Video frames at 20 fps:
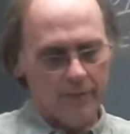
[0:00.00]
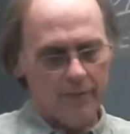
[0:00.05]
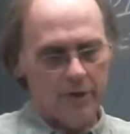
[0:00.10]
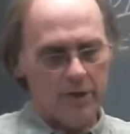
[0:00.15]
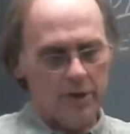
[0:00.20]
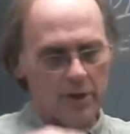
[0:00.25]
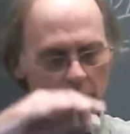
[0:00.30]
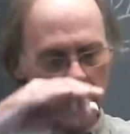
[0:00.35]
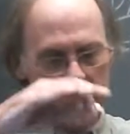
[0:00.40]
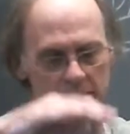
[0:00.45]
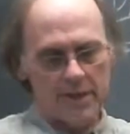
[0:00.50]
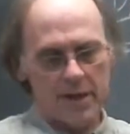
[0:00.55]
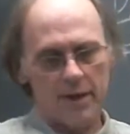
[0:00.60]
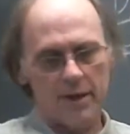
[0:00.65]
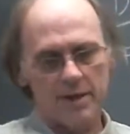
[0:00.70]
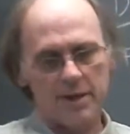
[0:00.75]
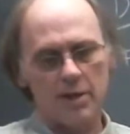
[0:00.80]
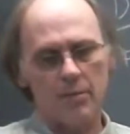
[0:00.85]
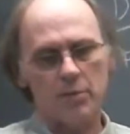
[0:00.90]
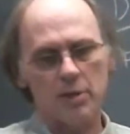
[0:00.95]
the state
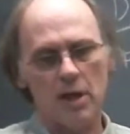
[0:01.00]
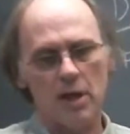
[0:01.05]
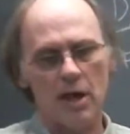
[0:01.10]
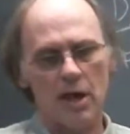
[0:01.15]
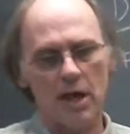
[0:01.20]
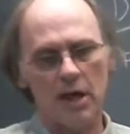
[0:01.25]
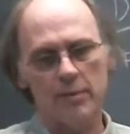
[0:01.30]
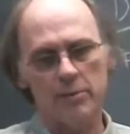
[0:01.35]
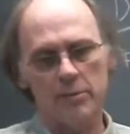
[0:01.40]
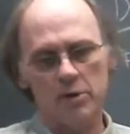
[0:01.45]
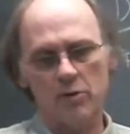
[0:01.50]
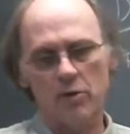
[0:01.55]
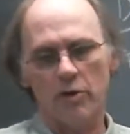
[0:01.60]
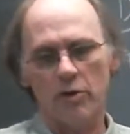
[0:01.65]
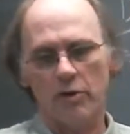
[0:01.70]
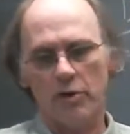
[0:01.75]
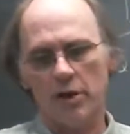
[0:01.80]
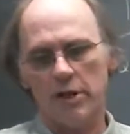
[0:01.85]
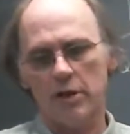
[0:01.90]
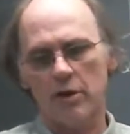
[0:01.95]
at some time. The
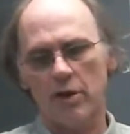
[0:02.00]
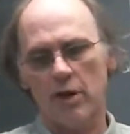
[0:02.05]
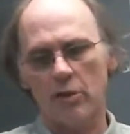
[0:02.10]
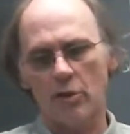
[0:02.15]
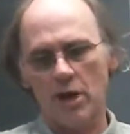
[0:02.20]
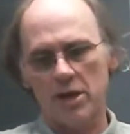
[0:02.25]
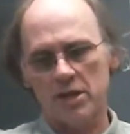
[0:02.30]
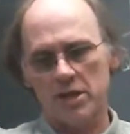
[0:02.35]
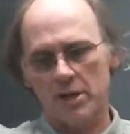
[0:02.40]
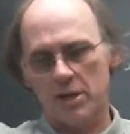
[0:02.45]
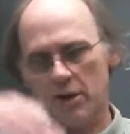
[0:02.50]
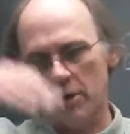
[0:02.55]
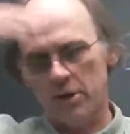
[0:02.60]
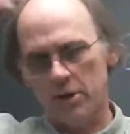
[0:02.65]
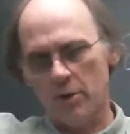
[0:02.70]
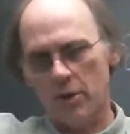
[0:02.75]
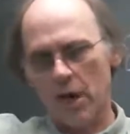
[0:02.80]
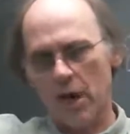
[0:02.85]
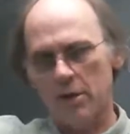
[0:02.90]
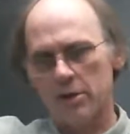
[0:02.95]
Schrodinger equation tells
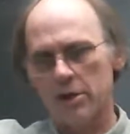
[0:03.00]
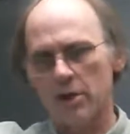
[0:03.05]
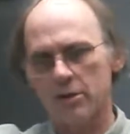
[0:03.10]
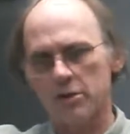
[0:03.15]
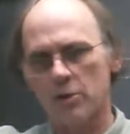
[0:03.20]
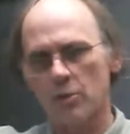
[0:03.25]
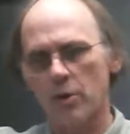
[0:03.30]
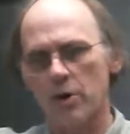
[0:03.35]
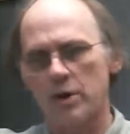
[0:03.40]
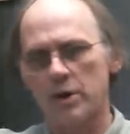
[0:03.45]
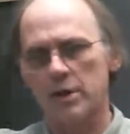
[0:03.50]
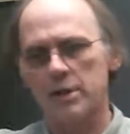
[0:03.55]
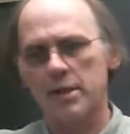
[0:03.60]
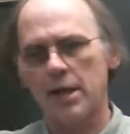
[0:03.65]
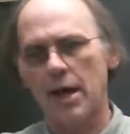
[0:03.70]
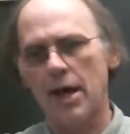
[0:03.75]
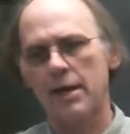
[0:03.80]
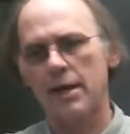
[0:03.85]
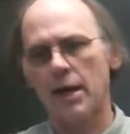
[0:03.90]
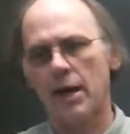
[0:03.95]
you what it is
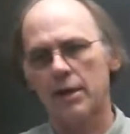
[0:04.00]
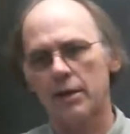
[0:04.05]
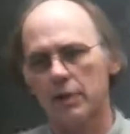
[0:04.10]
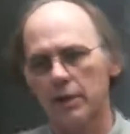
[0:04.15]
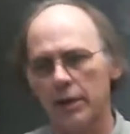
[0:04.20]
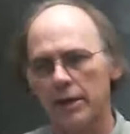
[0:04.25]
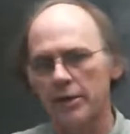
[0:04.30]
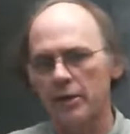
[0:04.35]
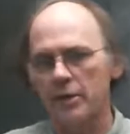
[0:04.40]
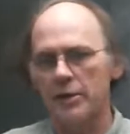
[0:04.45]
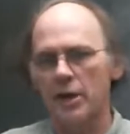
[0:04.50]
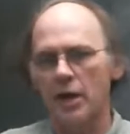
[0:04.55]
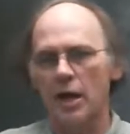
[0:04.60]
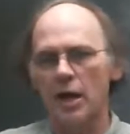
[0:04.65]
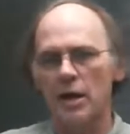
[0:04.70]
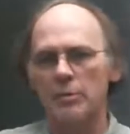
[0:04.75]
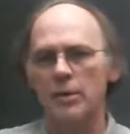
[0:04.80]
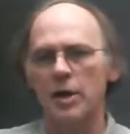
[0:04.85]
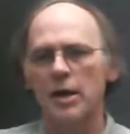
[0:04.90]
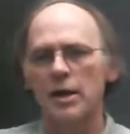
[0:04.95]
at a later
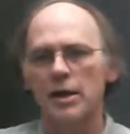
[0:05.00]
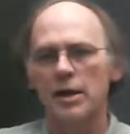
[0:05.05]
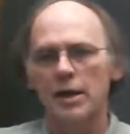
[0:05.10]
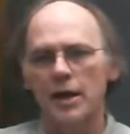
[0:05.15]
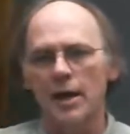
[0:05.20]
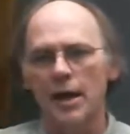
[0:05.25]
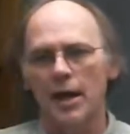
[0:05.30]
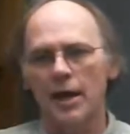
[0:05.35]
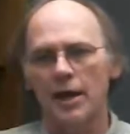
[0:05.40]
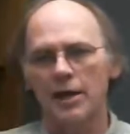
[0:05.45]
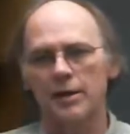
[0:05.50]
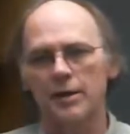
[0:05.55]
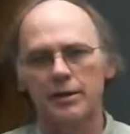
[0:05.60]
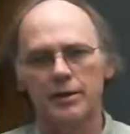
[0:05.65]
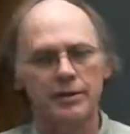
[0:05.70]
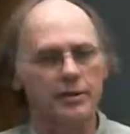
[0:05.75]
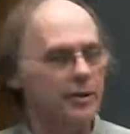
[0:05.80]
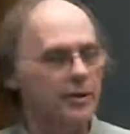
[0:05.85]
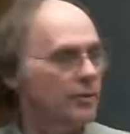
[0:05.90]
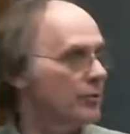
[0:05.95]
time, and
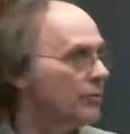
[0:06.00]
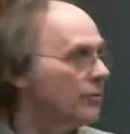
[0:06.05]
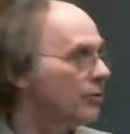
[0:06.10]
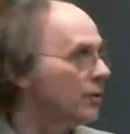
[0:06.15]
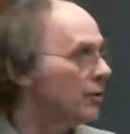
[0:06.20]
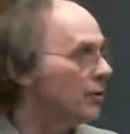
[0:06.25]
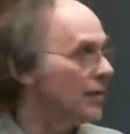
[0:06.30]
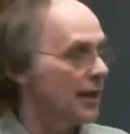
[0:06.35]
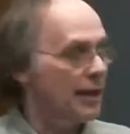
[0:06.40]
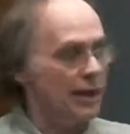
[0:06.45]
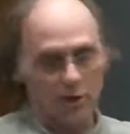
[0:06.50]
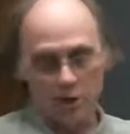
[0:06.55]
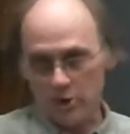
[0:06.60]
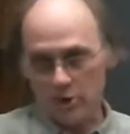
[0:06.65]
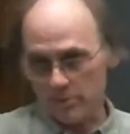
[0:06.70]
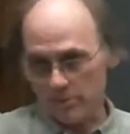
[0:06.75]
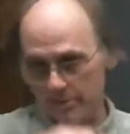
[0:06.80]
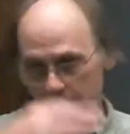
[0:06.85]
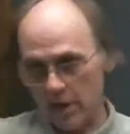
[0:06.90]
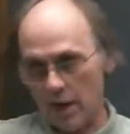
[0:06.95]
you think in
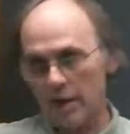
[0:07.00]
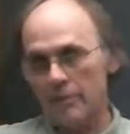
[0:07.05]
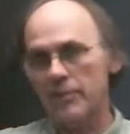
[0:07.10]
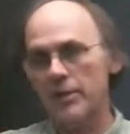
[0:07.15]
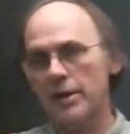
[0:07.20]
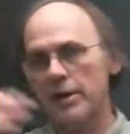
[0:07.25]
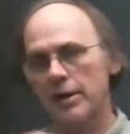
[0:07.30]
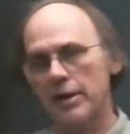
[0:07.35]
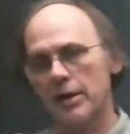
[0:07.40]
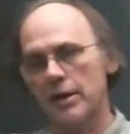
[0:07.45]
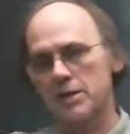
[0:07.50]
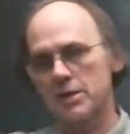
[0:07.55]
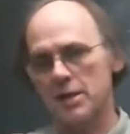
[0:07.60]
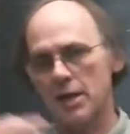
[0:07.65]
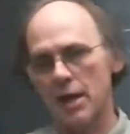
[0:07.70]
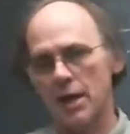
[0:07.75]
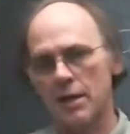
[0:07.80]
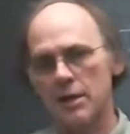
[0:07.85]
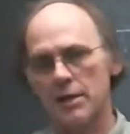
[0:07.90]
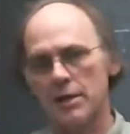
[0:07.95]
terms of time varying
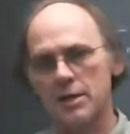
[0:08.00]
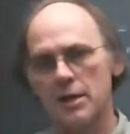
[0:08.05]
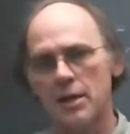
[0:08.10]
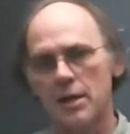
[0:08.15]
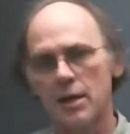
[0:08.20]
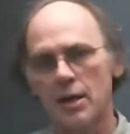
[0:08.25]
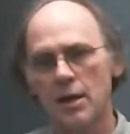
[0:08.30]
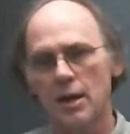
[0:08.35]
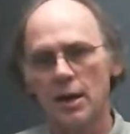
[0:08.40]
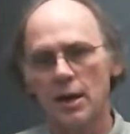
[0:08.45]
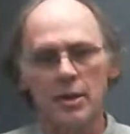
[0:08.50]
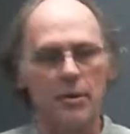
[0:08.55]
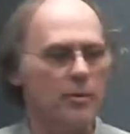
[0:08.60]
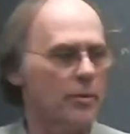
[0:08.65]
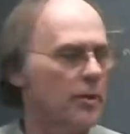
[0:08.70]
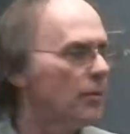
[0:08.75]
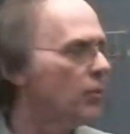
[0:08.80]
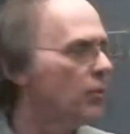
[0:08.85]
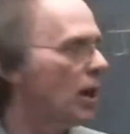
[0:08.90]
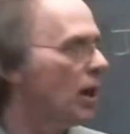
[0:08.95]
states.
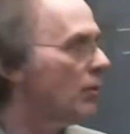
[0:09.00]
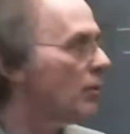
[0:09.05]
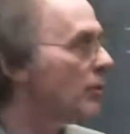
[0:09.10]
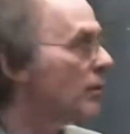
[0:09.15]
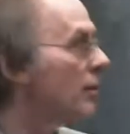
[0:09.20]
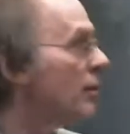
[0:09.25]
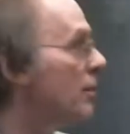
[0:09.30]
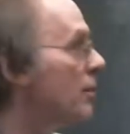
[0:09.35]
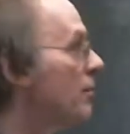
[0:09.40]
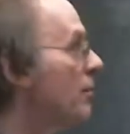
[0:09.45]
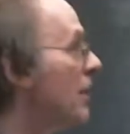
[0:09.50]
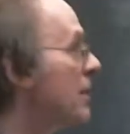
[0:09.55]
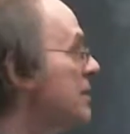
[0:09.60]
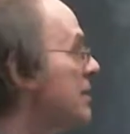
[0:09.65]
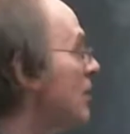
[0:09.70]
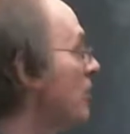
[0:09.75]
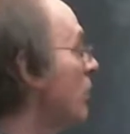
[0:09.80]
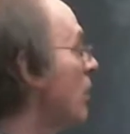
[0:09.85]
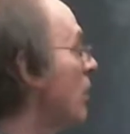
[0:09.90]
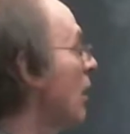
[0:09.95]
The
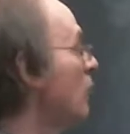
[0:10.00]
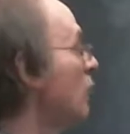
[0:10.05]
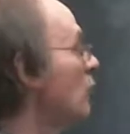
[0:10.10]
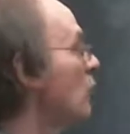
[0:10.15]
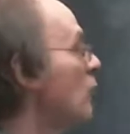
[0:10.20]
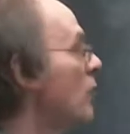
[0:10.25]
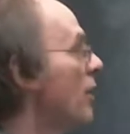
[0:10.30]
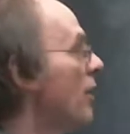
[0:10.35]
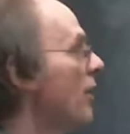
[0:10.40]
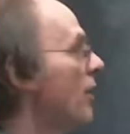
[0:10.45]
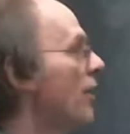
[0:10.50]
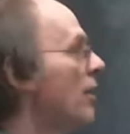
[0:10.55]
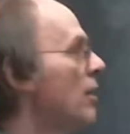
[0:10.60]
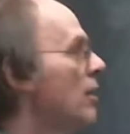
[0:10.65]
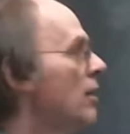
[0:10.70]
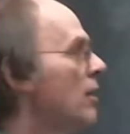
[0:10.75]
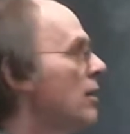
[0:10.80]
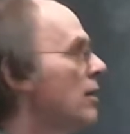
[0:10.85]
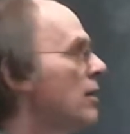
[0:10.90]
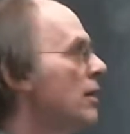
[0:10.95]
basic problem with
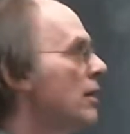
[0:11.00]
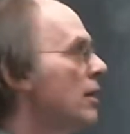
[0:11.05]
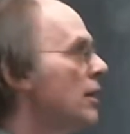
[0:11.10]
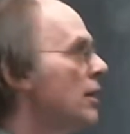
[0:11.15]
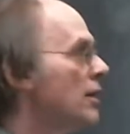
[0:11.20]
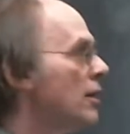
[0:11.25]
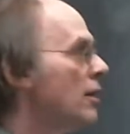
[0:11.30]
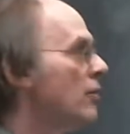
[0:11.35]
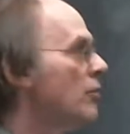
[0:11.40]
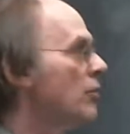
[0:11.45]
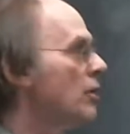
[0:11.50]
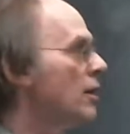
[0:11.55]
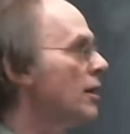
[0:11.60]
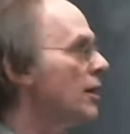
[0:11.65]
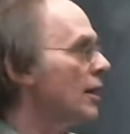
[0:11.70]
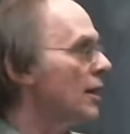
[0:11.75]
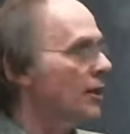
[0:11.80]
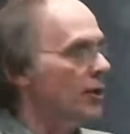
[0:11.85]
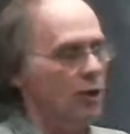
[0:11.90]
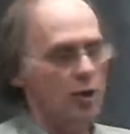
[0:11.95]
in
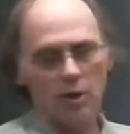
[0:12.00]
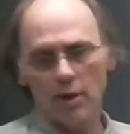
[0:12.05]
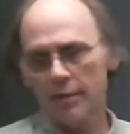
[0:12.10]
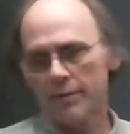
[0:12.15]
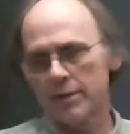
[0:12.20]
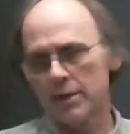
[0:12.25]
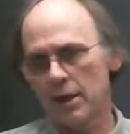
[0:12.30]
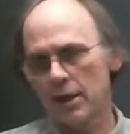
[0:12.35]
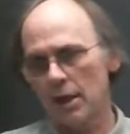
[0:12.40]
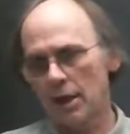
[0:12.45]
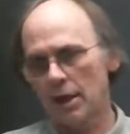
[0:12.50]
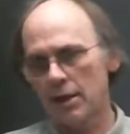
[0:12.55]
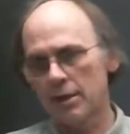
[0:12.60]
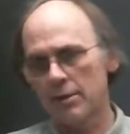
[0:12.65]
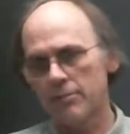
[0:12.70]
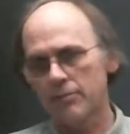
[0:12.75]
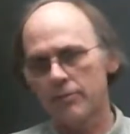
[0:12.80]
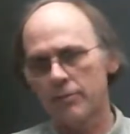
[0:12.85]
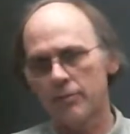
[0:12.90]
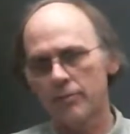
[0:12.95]
QFT